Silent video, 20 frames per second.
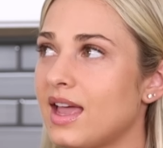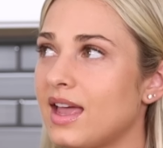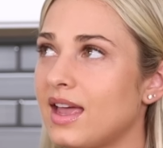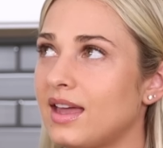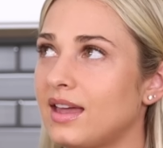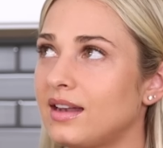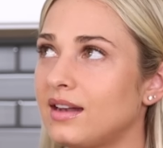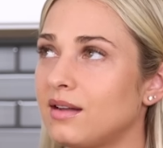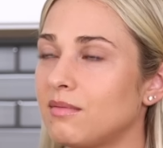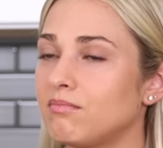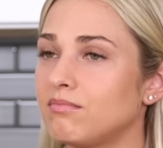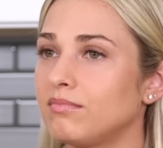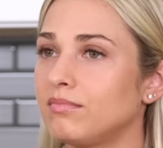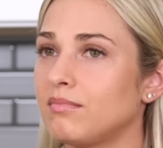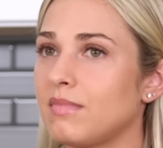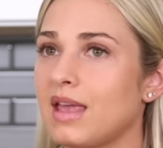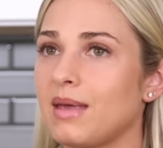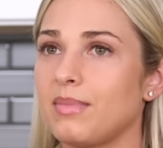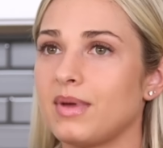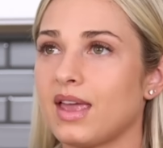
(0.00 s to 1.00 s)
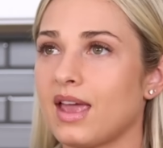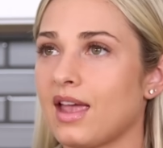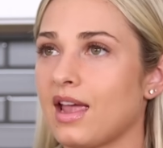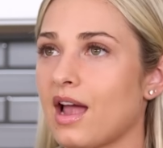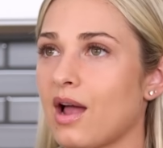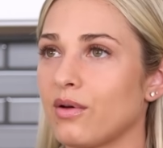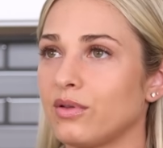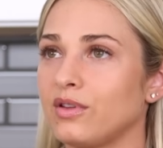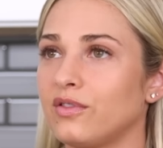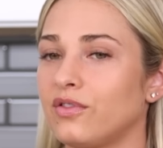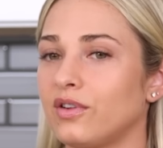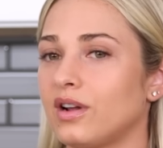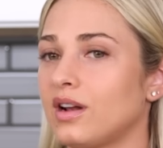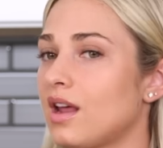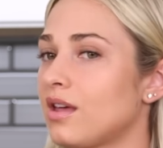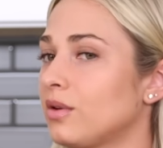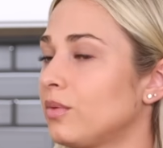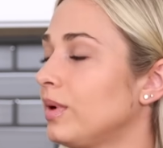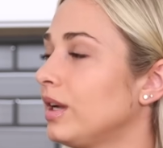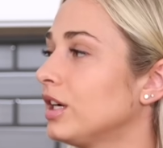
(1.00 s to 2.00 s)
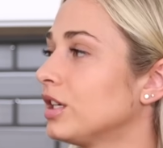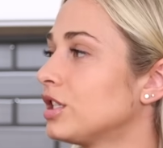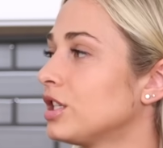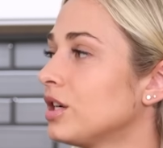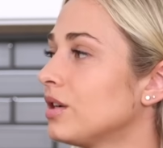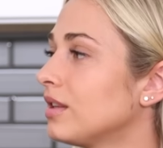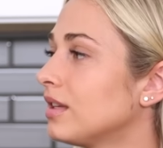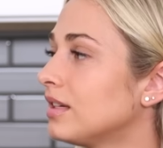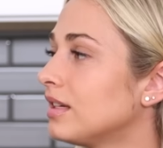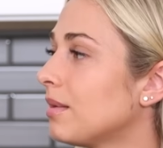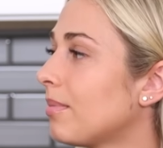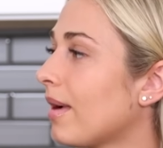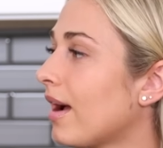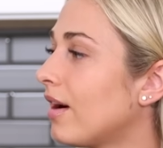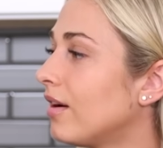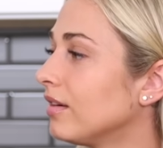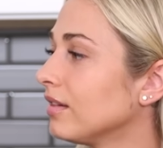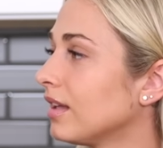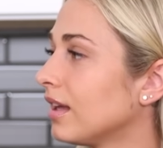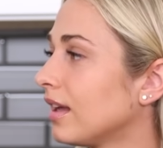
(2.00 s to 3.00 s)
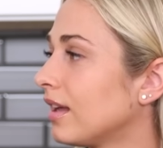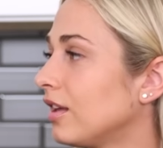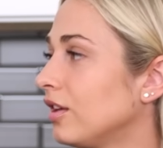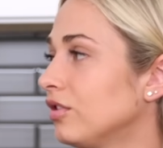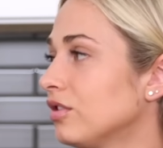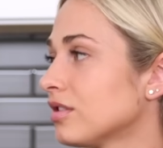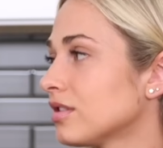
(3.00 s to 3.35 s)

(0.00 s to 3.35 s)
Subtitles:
then maybe hang out with you for another week or two and then dip out. Like, you